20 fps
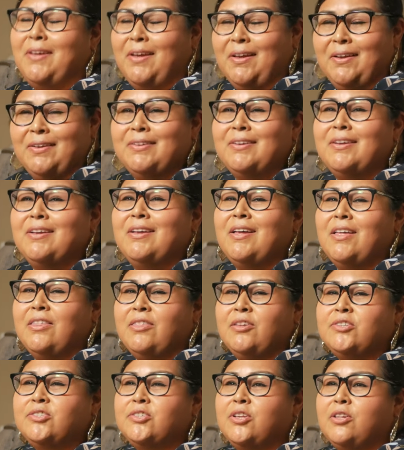Yeah. Okay.
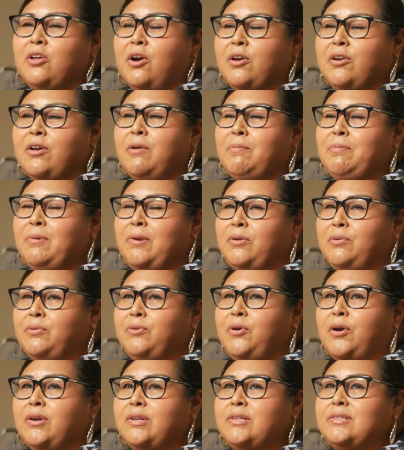There's a lot of
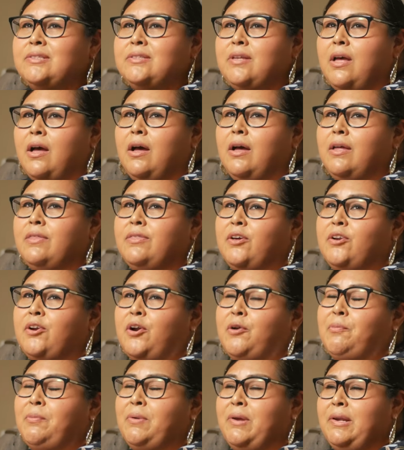balloon artists uh, that
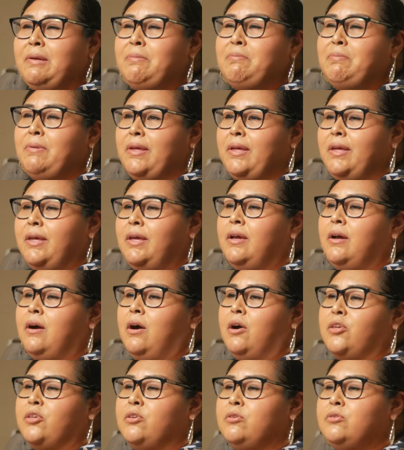are really big
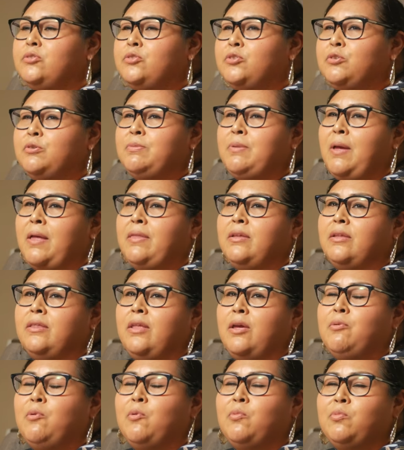on YouTube, and then
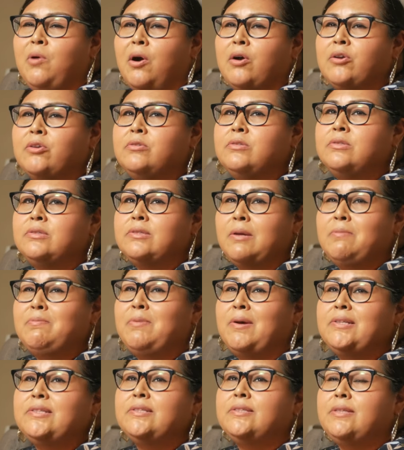they will walk you step
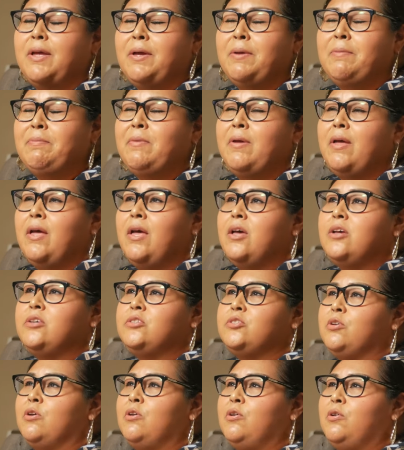by step.
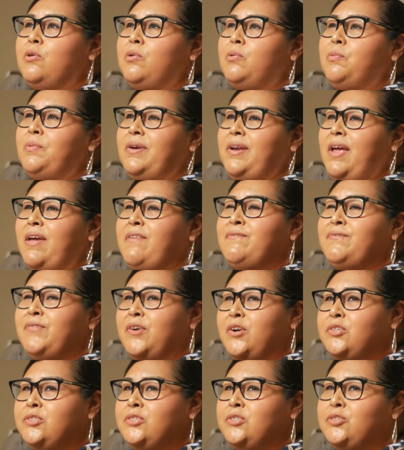So when I
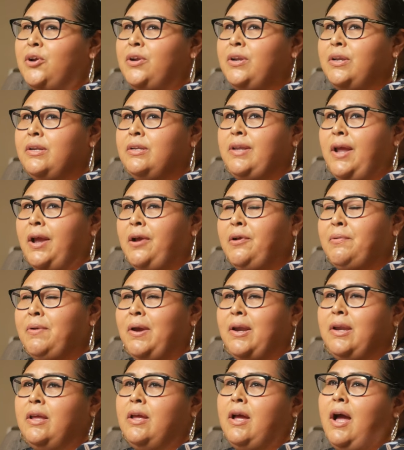first started
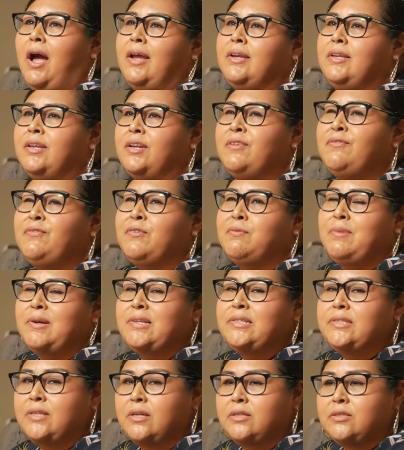decorating, I did it for my
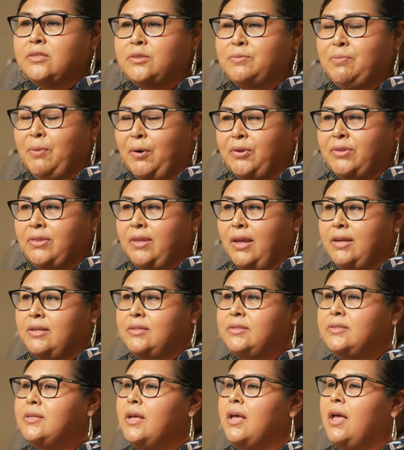son's
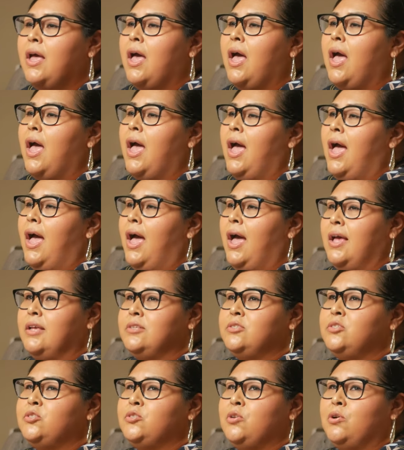birthdays.
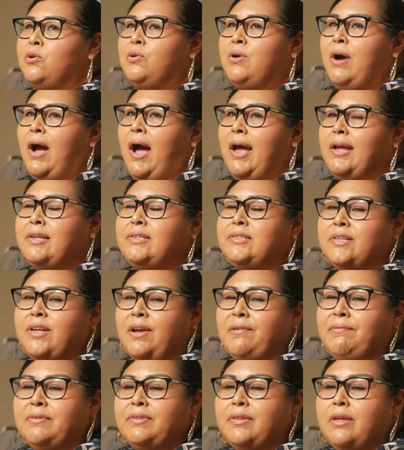And so I did
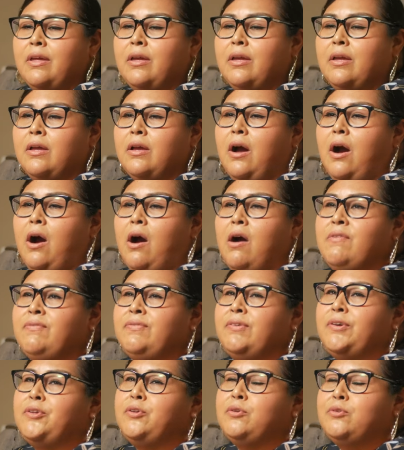everything
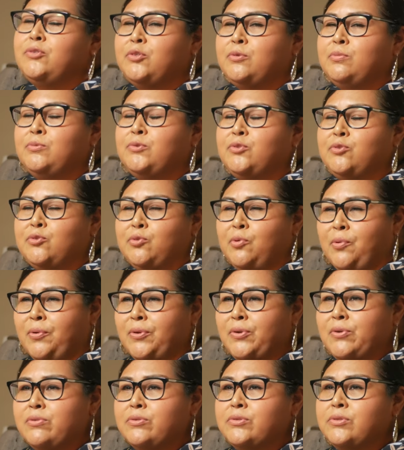off of YouTube
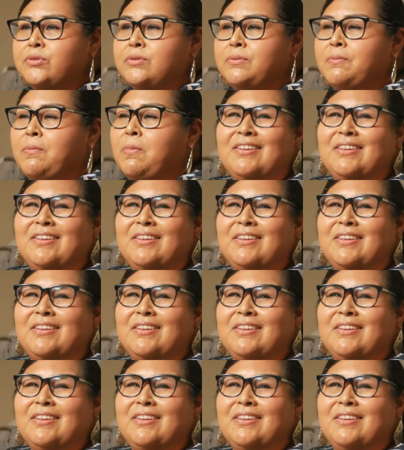tutorials.